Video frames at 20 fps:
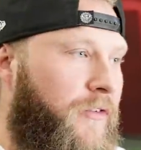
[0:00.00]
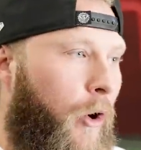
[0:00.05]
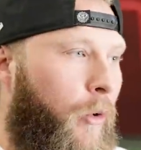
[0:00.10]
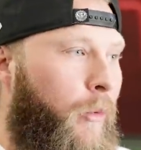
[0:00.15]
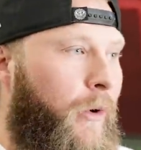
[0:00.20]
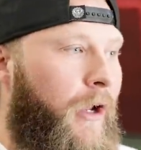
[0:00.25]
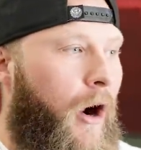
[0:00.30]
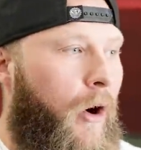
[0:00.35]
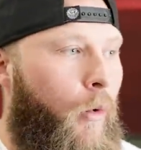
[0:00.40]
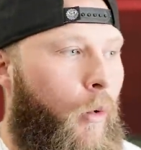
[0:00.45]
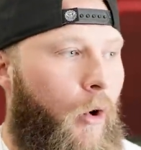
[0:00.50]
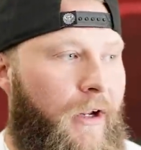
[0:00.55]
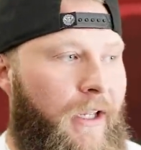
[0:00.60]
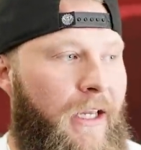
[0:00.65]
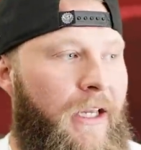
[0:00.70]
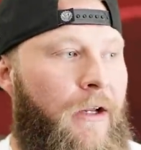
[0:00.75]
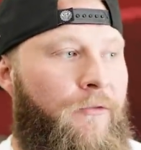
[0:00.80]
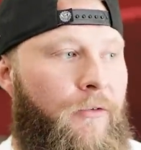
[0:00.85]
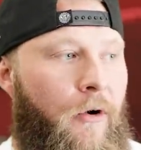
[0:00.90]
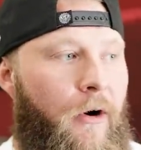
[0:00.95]
So we are
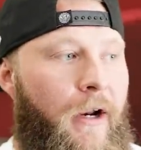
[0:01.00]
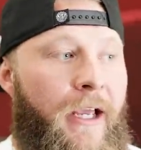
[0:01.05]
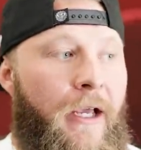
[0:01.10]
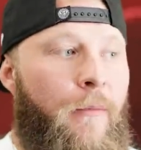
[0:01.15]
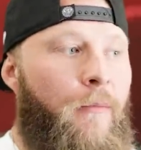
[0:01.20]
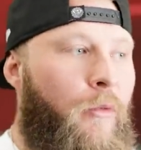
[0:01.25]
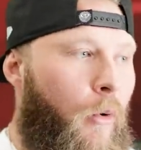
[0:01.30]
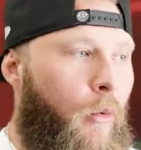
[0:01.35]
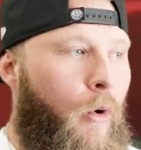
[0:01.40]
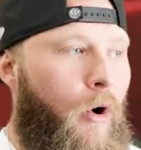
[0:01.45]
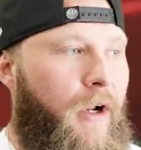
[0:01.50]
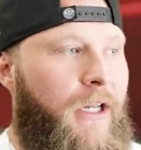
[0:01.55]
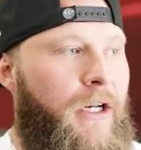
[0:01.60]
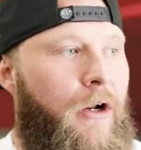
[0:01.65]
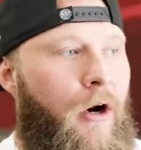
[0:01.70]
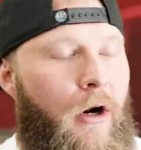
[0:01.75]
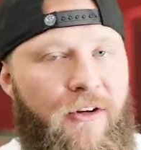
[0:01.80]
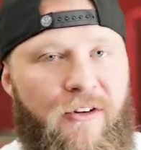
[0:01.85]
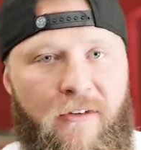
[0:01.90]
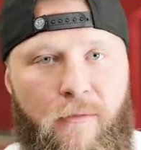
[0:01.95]
working for him. We're
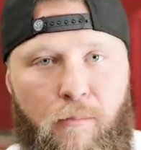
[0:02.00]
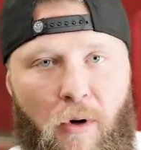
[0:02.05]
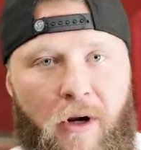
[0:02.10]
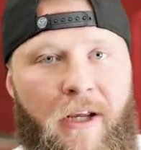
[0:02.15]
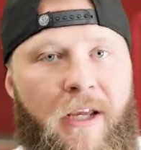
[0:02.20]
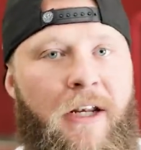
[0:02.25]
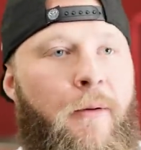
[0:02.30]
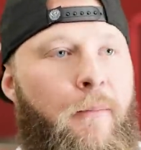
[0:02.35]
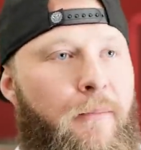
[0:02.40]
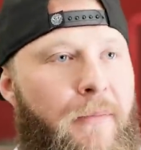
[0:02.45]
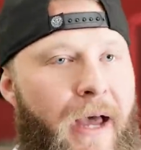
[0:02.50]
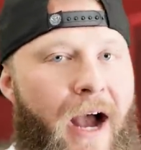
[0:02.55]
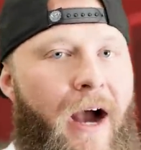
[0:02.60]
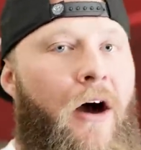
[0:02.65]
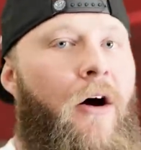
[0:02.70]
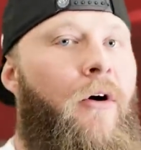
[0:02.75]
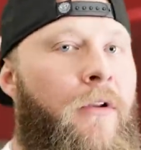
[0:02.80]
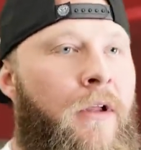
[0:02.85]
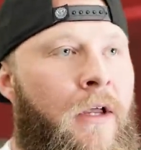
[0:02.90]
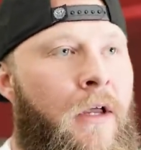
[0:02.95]
working on just bringing him
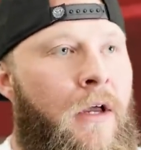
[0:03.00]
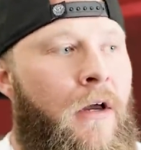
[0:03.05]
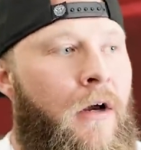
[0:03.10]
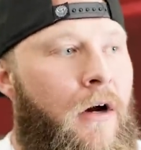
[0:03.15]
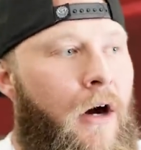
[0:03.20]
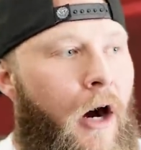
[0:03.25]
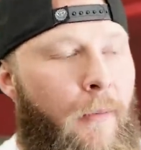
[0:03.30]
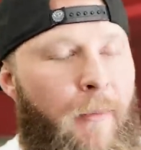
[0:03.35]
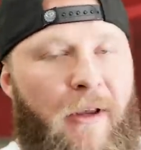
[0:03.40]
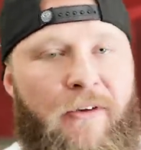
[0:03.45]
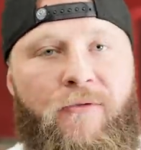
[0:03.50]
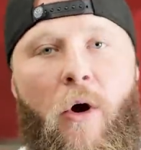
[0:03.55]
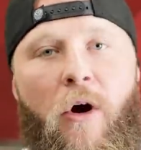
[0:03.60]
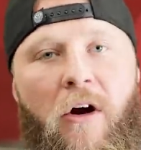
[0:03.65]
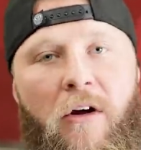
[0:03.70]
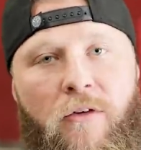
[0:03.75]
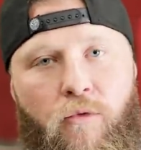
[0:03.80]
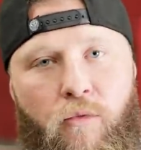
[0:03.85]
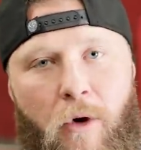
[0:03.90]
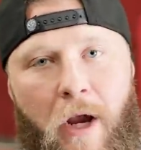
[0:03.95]
down as
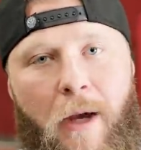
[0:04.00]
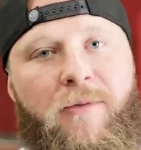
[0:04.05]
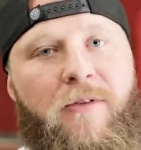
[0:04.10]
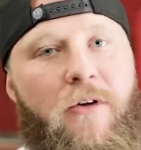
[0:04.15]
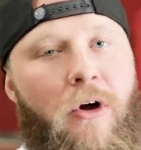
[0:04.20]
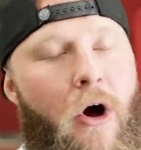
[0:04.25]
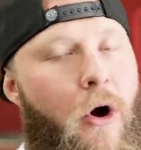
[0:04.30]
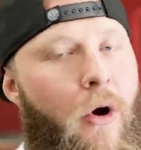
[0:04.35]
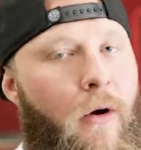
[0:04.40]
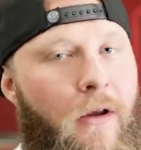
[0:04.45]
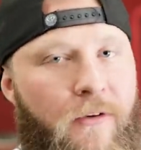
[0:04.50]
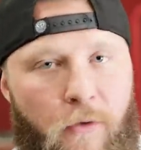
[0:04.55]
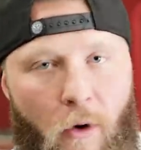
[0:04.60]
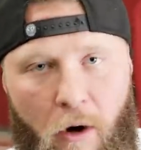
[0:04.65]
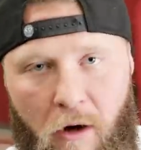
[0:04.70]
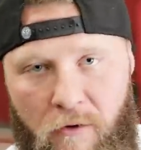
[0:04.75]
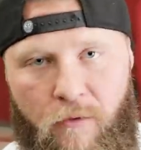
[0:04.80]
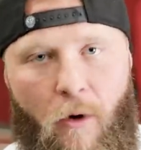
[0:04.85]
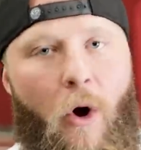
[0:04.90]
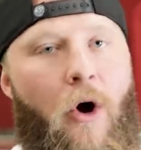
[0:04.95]
far as reps go, as
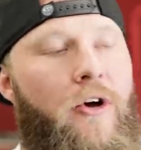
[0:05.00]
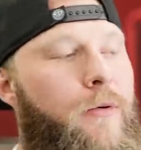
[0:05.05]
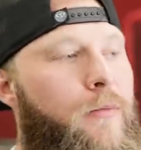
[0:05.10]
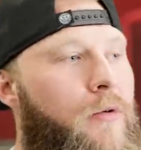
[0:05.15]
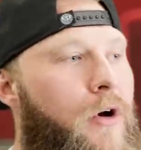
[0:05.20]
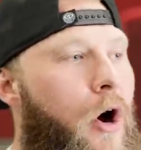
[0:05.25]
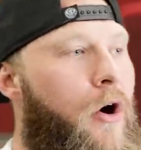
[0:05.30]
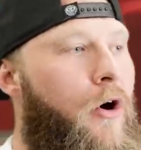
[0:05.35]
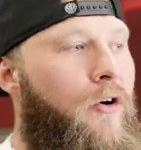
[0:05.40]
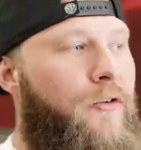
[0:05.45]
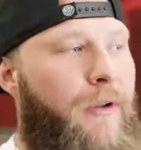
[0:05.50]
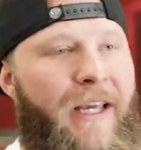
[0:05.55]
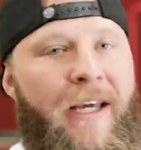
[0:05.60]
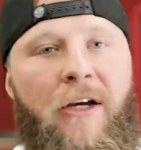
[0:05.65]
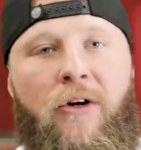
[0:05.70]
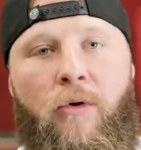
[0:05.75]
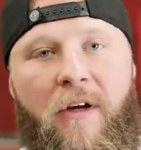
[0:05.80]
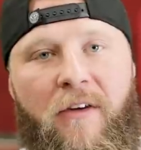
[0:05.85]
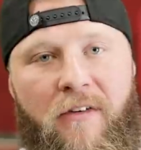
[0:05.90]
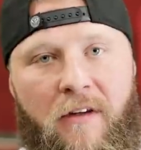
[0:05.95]
far as volume goes,
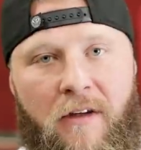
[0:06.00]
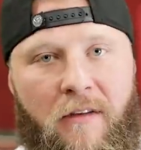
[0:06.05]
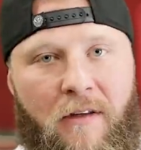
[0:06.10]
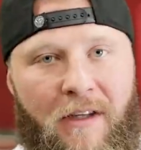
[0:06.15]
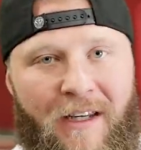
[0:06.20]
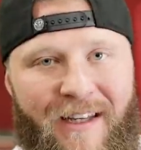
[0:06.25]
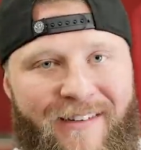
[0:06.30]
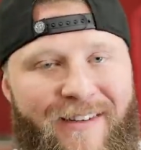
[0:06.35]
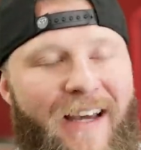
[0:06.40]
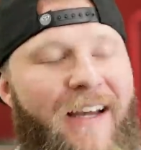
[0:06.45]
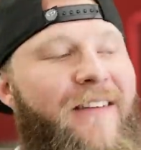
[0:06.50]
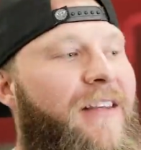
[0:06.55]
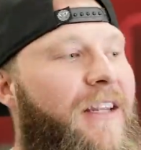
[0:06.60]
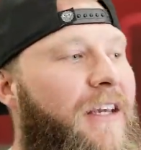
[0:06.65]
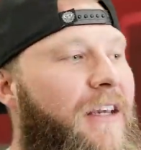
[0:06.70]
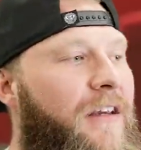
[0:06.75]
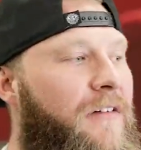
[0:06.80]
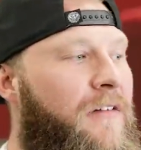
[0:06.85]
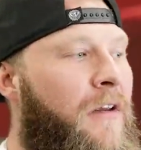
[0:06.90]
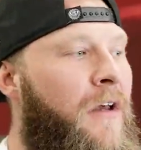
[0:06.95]
increasing the
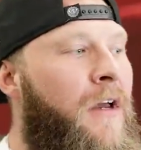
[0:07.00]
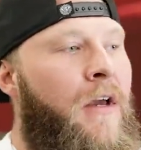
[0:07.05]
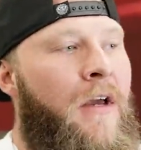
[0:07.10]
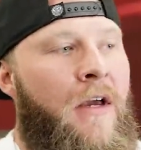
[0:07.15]
intensities.